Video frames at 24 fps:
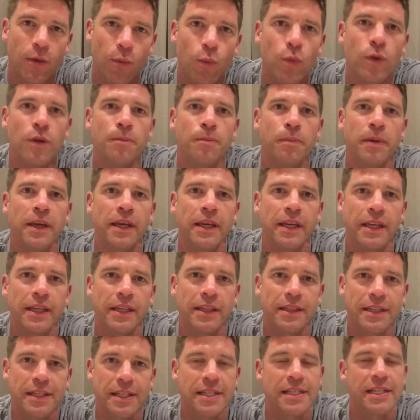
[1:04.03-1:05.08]
would
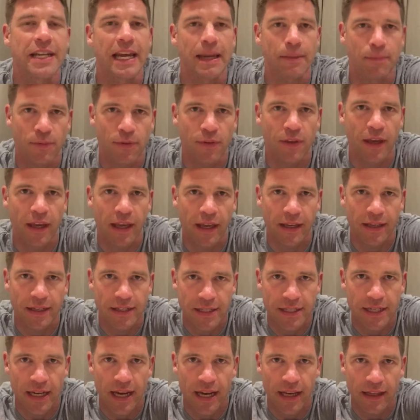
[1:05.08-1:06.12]
be the same thing
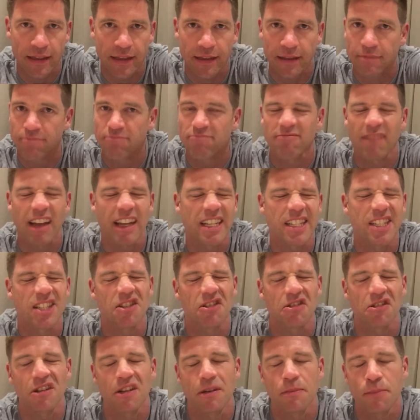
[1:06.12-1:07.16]
as saying that that's
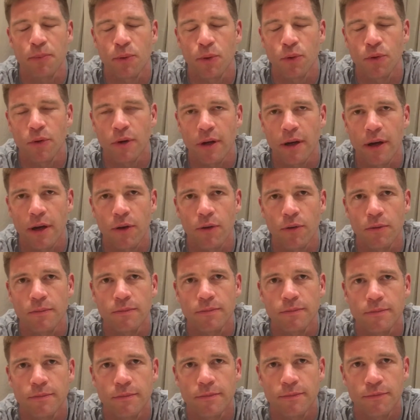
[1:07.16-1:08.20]
not an important goal
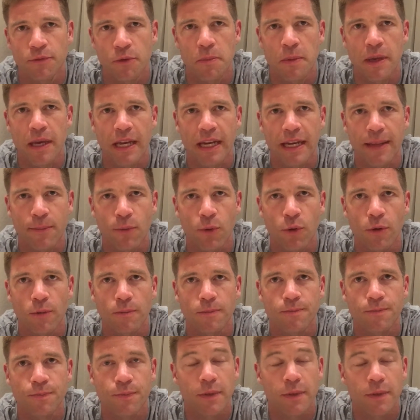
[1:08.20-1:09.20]
for me anymore.